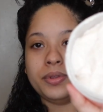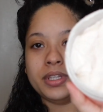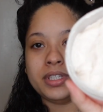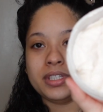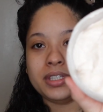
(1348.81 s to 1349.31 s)

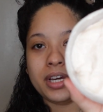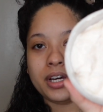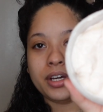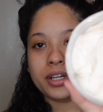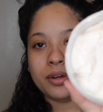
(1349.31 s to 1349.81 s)
this is
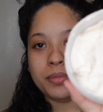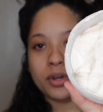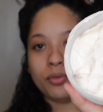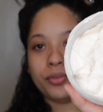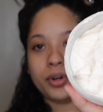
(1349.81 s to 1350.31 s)
the
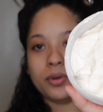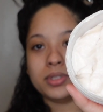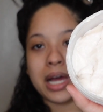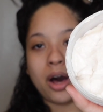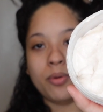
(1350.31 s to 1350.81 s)
Camille
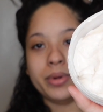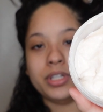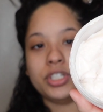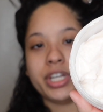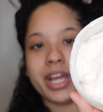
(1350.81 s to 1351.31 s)
Rose
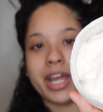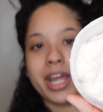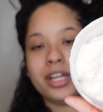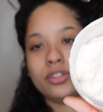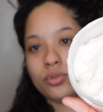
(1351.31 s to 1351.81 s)
Almond
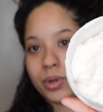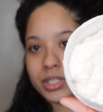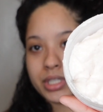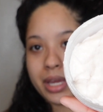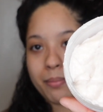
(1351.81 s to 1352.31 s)
J
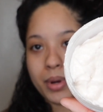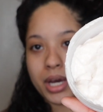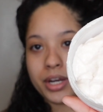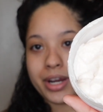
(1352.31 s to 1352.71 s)
Twisting Butter.